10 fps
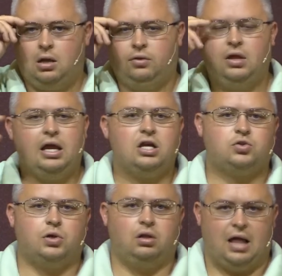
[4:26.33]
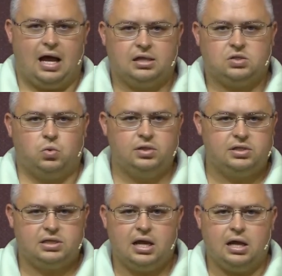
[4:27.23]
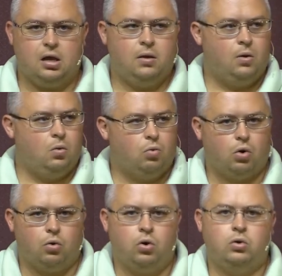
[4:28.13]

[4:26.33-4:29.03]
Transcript: the Israelites. Once they were